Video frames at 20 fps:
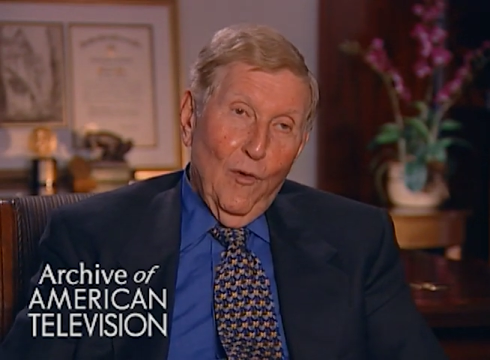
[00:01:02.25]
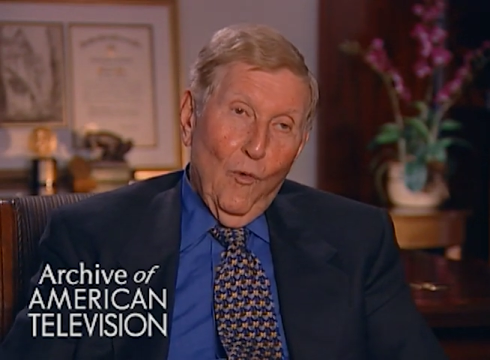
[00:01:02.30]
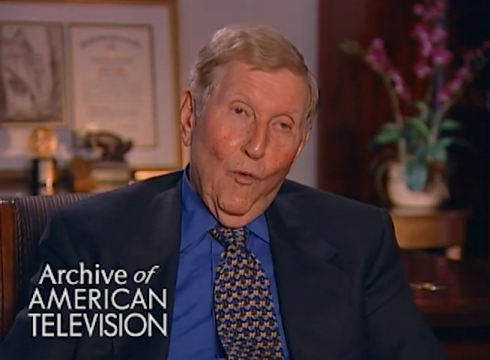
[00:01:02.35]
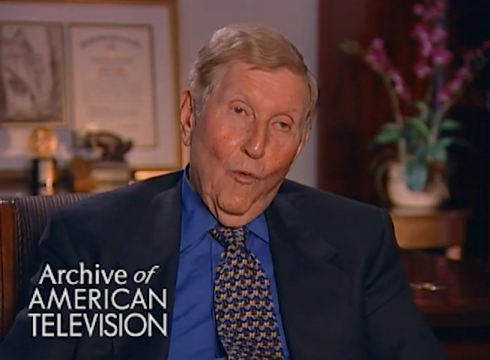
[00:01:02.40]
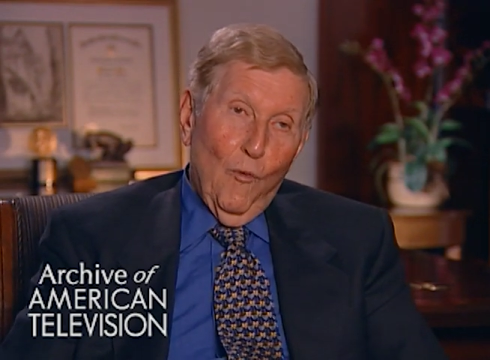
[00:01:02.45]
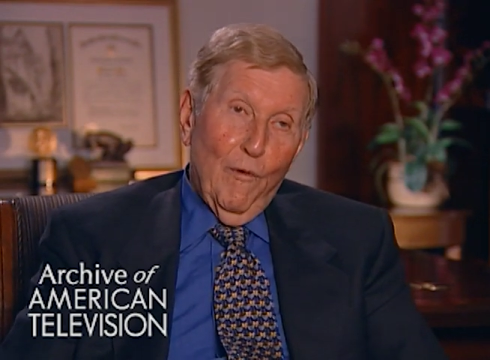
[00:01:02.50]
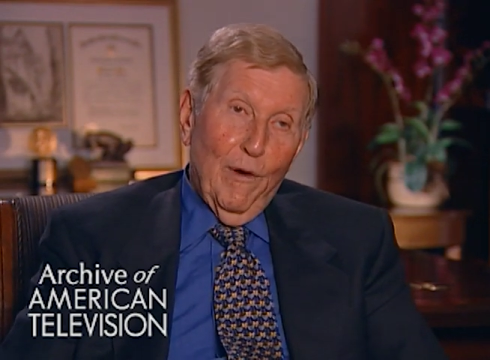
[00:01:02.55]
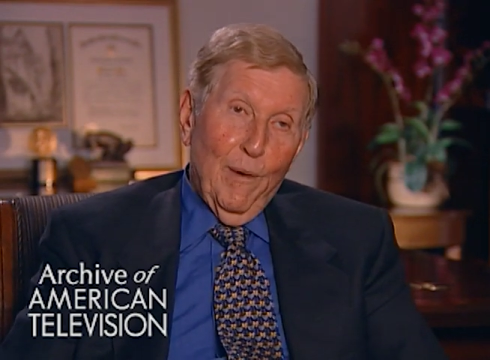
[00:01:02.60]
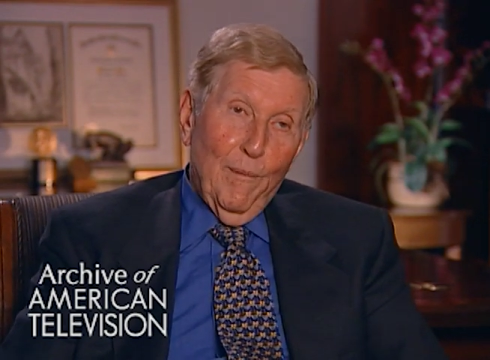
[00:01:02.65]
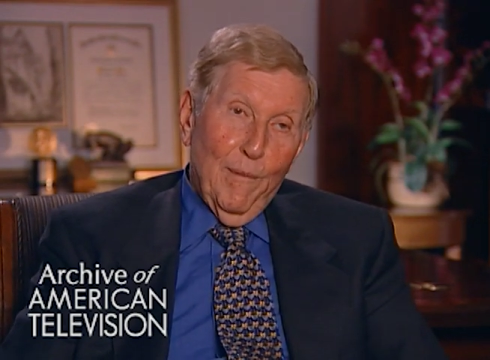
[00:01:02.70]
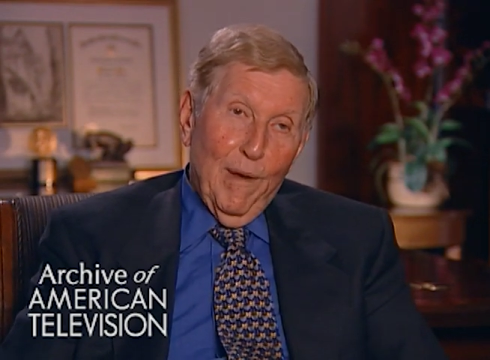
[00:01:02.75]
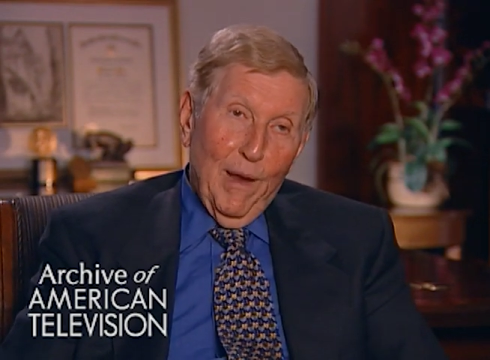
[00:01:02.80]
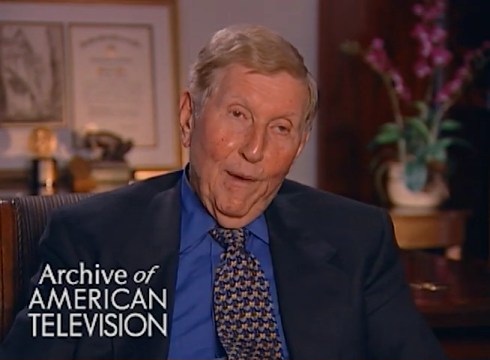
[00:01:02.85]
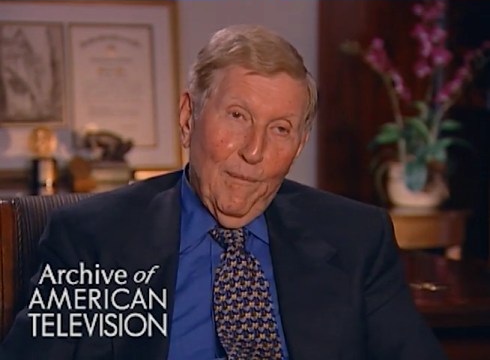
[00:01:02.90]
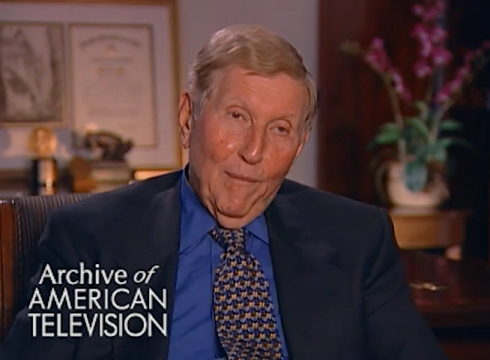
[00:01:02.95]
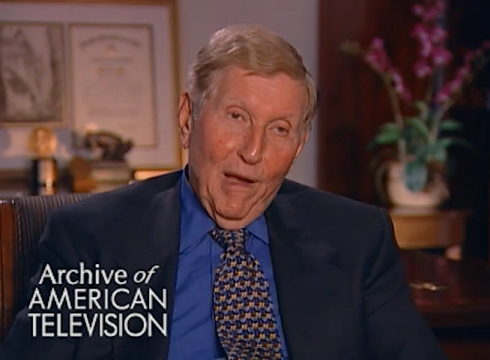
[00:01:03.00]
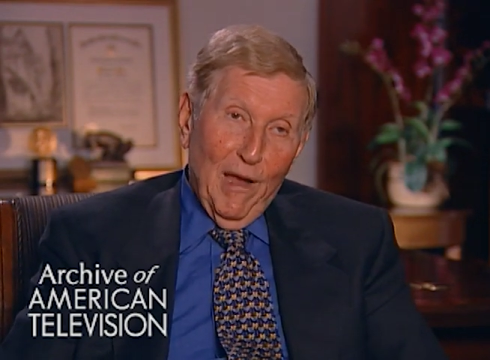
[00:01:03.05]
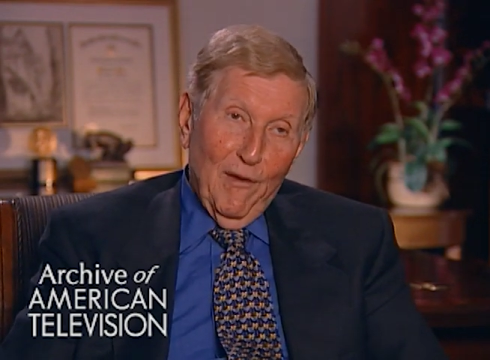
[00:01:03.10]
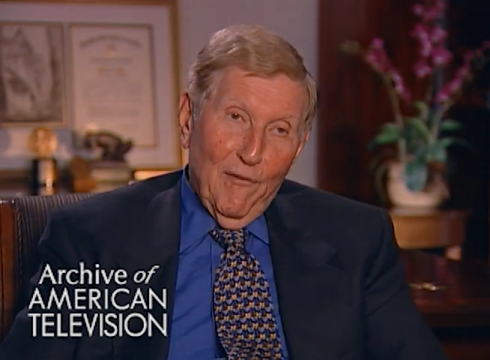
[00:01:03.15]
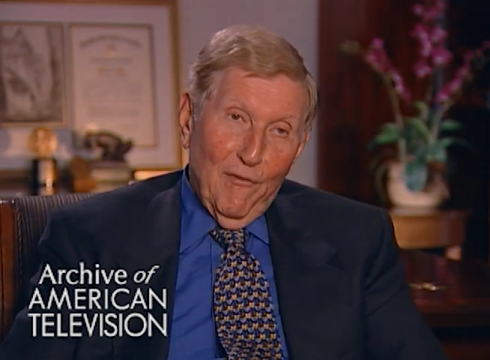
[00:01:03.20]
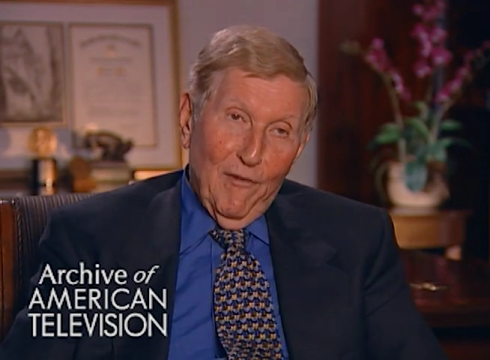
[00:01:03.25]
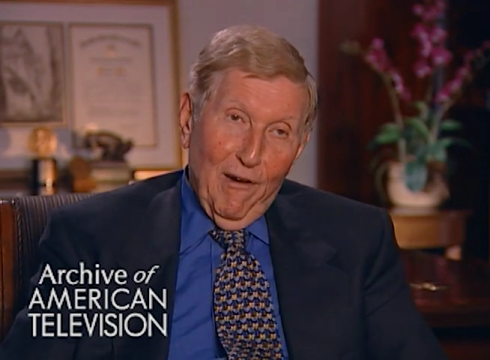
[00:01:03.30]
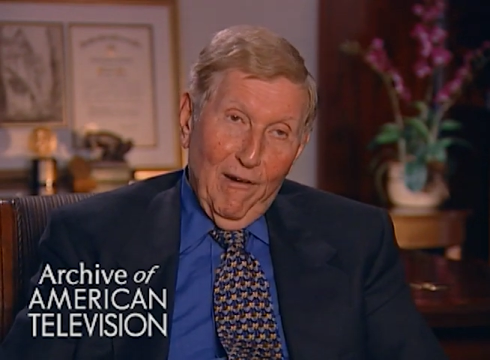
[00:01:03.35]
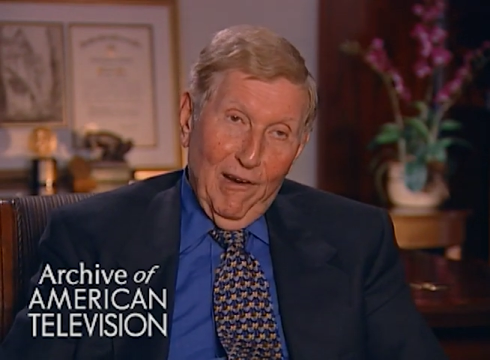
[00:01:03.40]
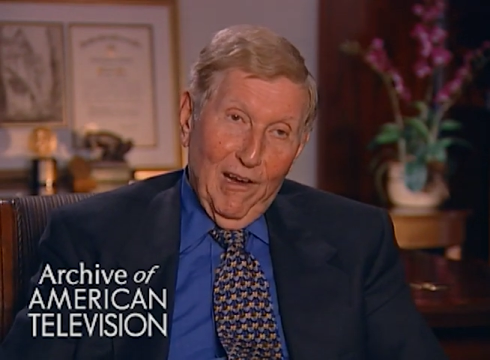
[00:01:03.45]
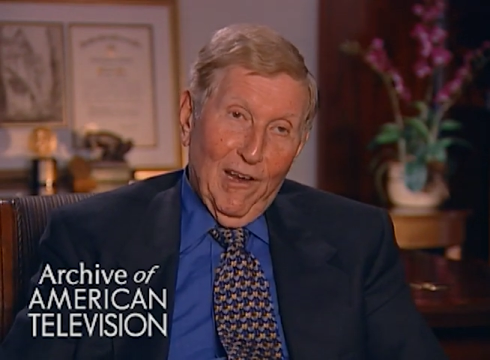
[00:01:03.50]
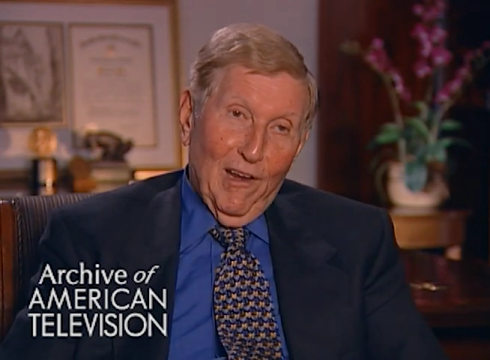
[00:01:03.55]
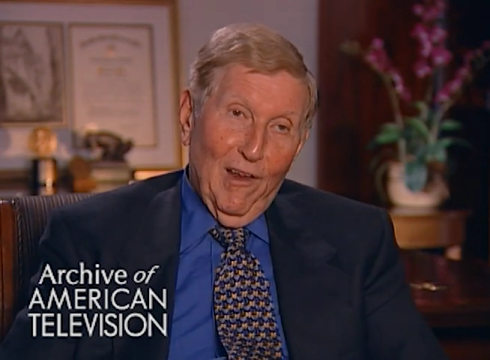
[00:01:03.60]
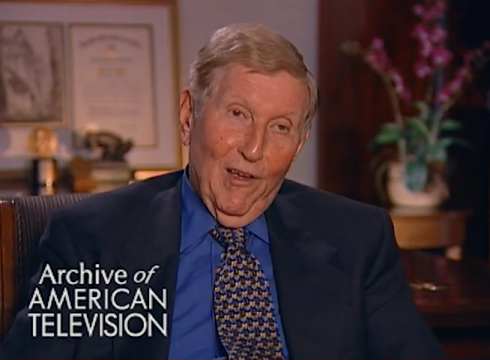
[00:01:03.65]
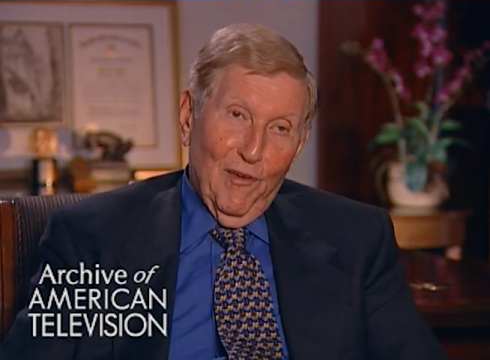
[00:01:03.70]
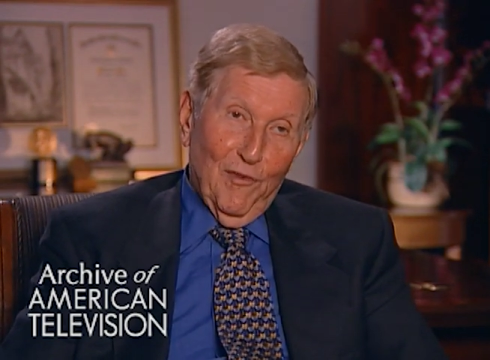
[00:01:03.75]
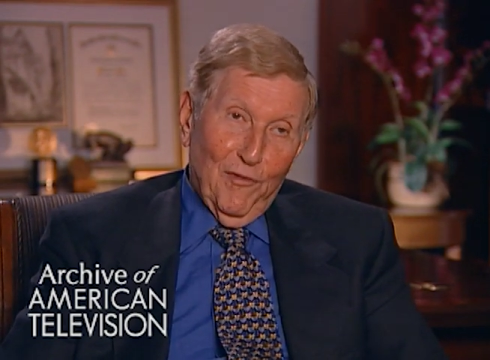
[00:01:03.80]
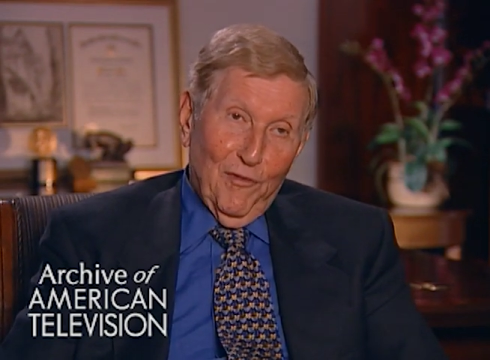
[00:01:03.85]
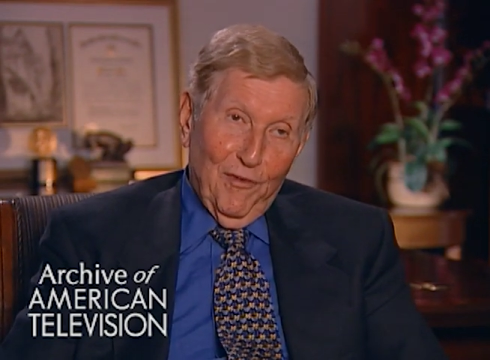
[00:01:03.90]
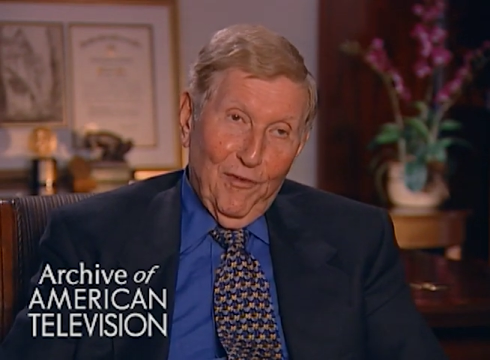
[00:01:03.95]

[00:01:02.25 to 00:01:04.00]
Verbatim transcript: who remain my very close